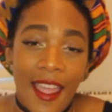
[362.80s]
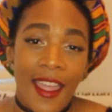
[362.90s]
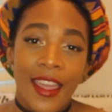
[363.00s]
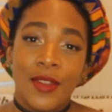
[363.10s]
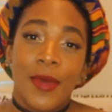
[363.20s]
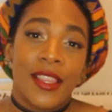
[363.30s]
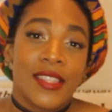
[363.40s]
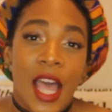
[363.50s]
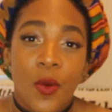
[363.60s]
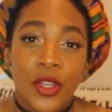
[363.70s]
And by the
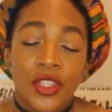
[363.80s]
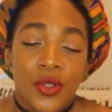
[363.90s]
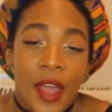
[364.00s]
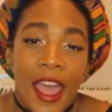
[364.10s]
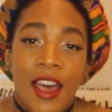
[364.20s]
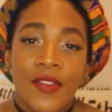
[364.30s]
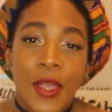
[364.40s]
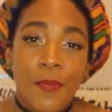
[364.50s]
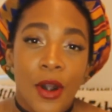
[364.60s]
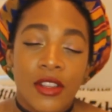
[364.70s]
time we do have
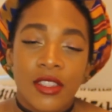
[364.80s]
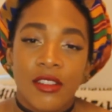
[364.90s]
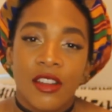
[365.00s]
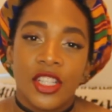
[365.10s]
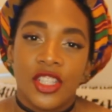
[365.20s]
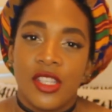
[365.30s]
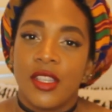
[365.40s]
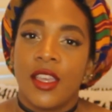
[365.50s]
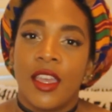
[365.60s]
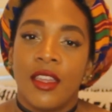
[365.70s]
in-person auditions
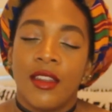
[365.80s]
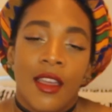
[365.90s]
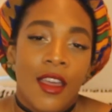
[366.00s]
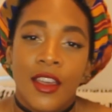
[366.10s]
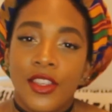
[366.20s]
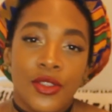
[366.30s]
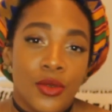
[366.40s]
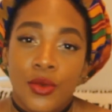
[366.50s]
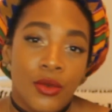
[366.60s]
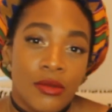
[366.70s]
again,
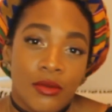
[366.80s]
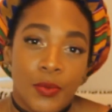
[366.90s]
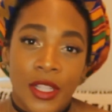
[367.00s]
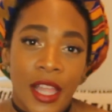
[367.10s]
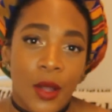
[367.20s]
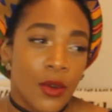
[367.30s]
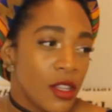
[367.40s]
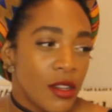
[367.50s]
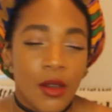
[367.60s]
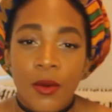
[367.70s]
you be like, well,
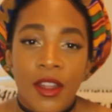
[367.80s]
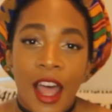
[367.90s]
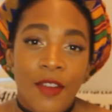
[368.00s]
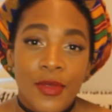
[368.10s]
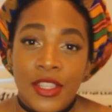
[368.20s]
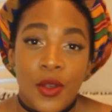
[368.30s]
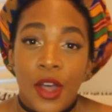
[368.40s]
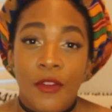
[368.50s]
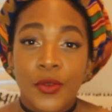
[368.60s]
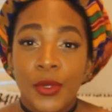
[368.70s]
you know what, I've been so
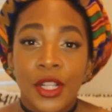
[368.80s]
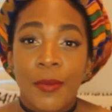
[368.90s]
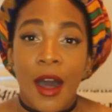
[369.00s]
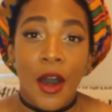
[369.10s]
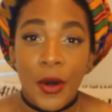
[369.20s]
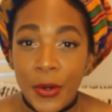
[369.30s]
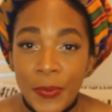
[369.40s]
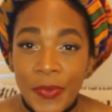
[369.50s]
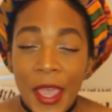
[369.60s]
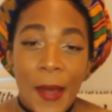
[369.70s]
comfortable in my
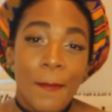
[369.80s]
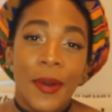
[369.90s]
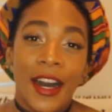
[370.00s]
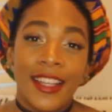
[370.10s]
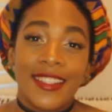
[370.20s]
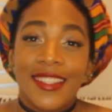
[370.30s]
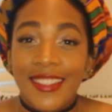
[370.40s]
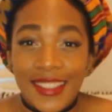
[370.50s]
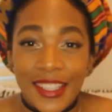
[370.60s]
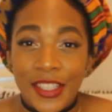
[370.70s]
home, but
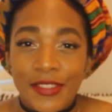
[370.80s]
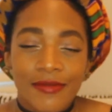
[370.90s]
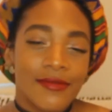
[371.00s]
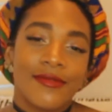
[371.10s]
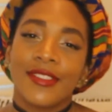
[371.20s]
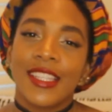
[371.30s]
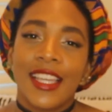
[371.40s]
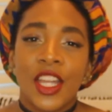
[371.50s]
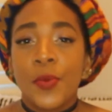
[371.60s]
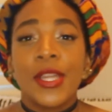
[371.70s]

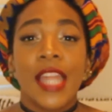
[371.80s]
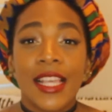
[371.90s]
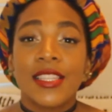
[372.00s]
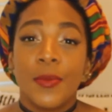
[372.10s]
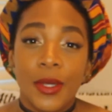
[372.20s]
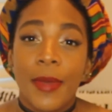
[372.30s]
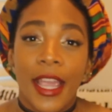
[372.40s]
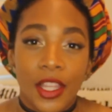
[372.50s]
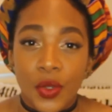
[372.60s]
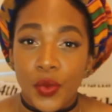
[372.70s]
it'll be nice to be
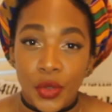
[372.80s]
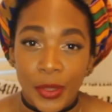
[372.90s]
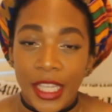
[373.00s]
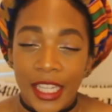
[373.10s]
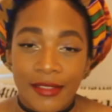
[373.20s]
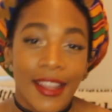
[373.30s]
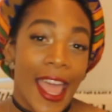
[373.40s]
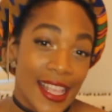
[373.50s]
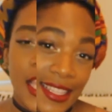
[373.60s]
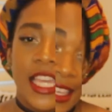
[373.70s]
back in the room again. Another
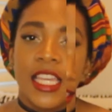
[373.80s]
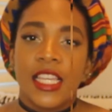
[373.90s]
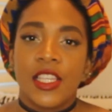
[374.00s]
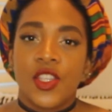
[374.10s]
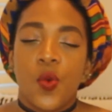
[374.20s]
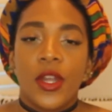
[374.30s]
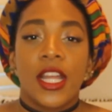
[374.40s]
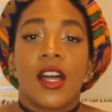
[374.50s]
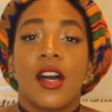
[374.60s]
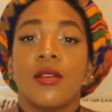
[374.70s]
tip is when
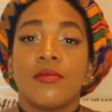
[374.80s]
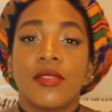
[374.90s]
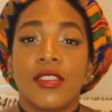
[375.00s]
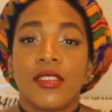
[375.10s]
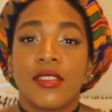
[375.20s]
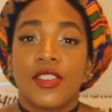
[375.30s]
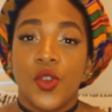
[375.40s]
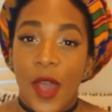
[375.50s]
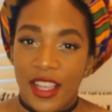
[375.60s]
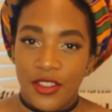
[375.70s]
it comes
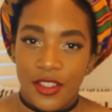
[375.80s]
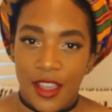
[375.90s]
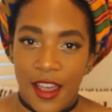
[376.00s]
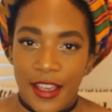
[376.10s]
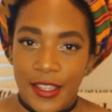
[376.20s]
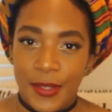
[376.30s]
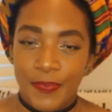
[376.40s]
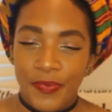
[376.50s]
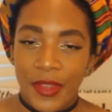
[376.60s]
to exercise.